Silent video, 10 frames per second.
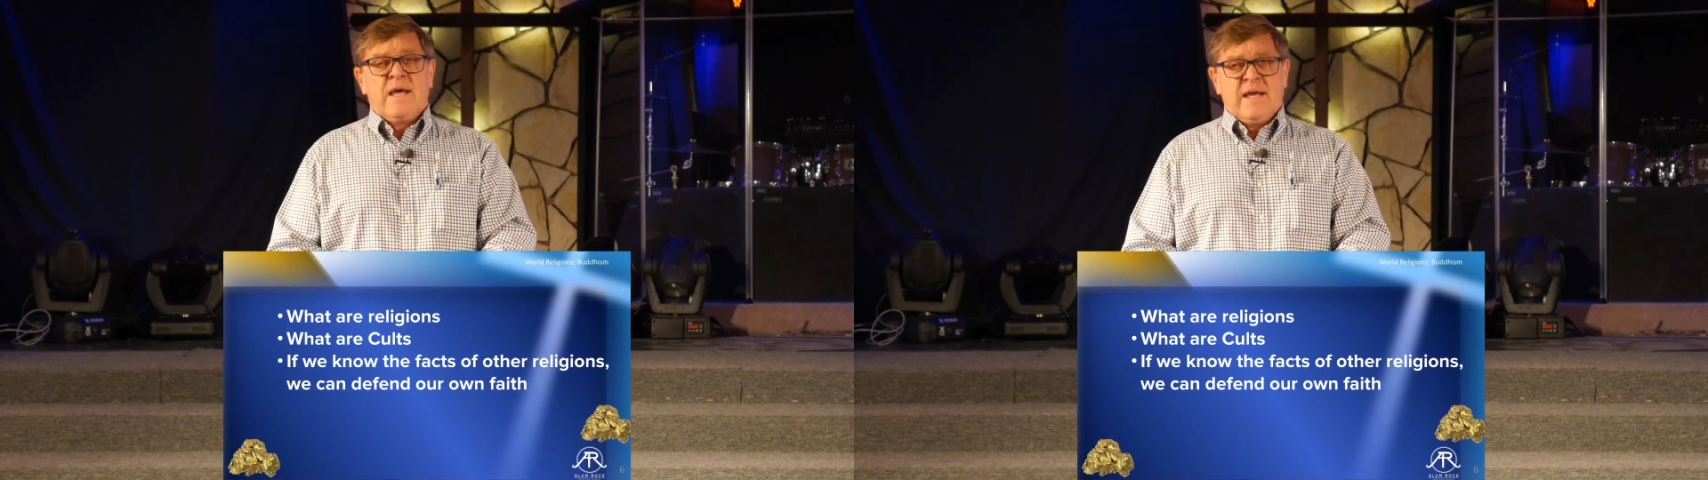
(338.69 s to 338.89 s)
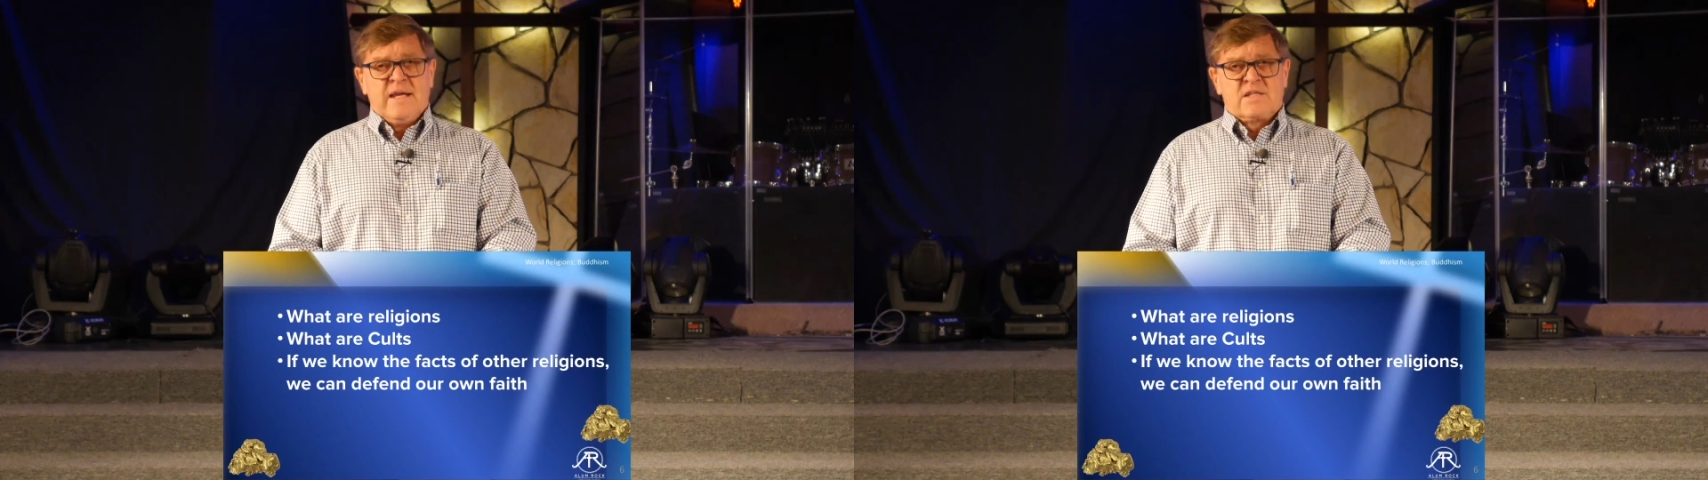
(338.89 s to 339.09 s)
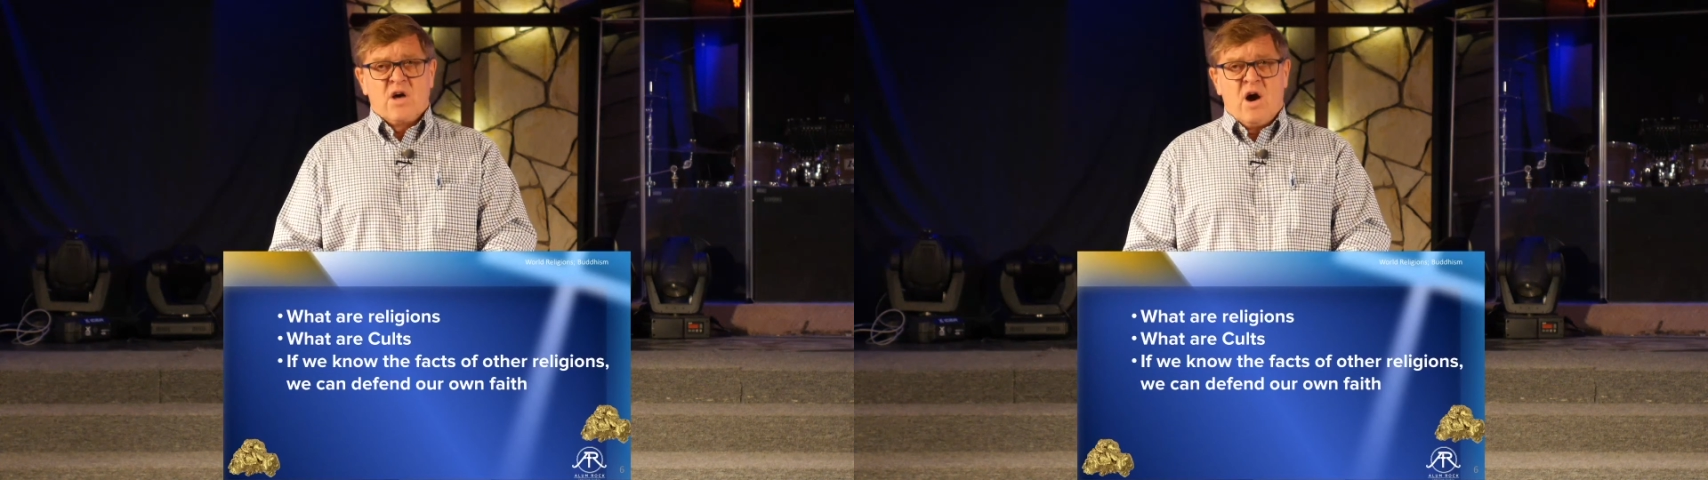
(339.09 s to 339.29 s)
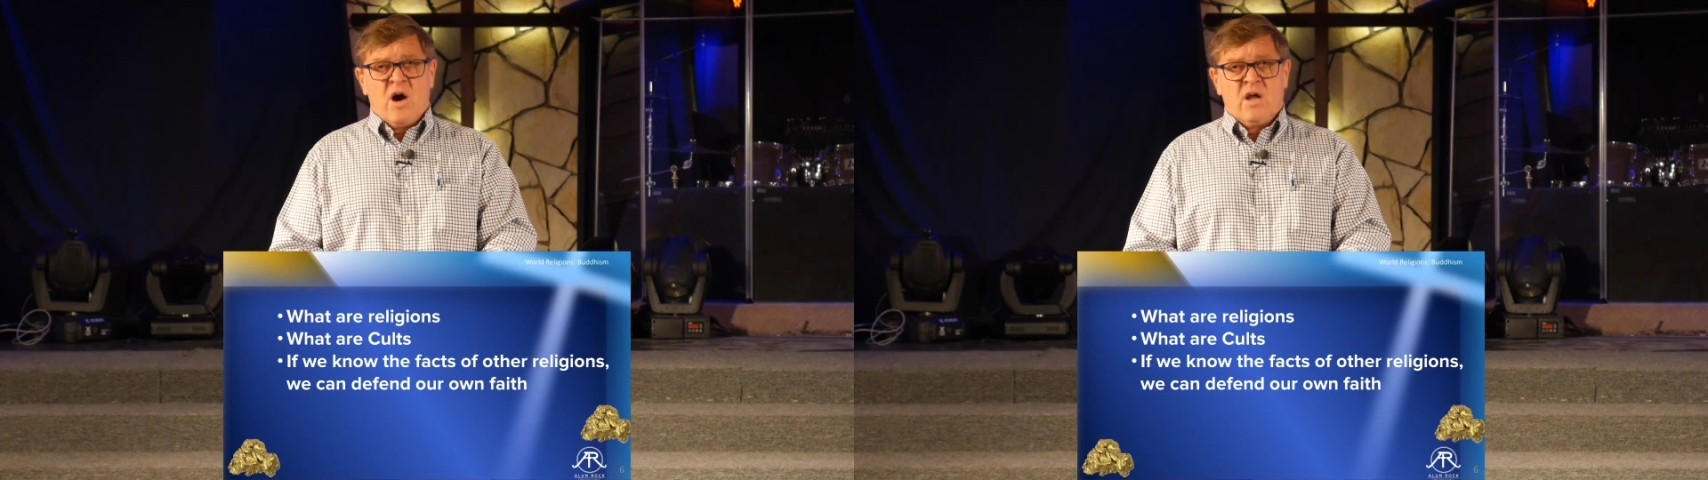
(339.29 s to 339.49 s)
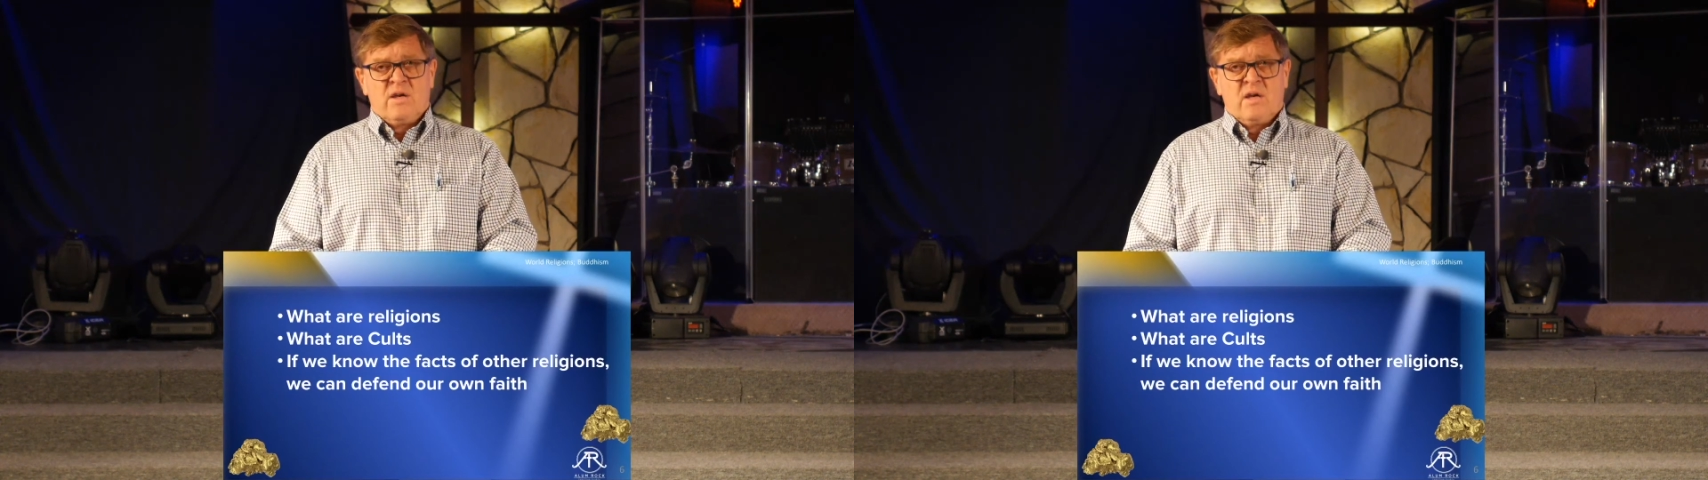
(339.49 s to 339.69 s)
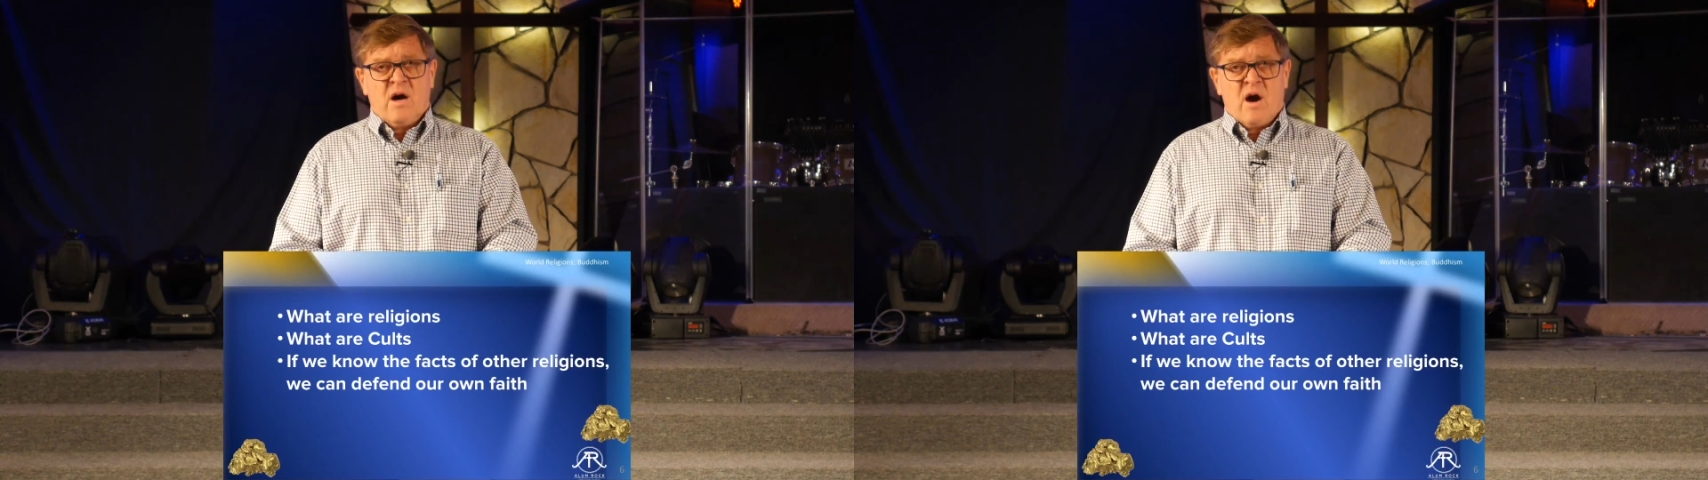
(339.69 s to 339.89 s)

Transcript: it is on